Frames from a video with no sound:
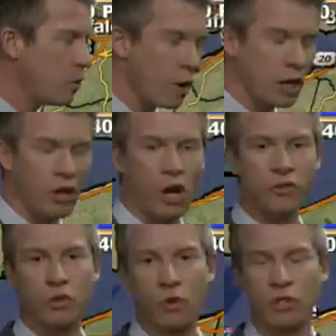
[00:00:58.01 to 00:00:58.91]
well
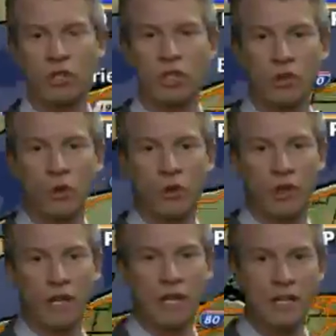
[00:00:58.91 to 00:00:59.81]
off towards the north
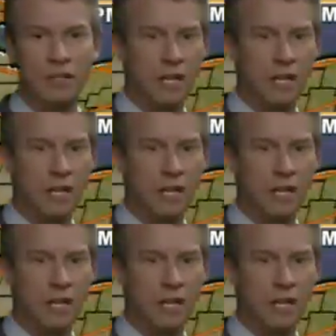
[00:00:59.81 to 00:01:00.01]
and east.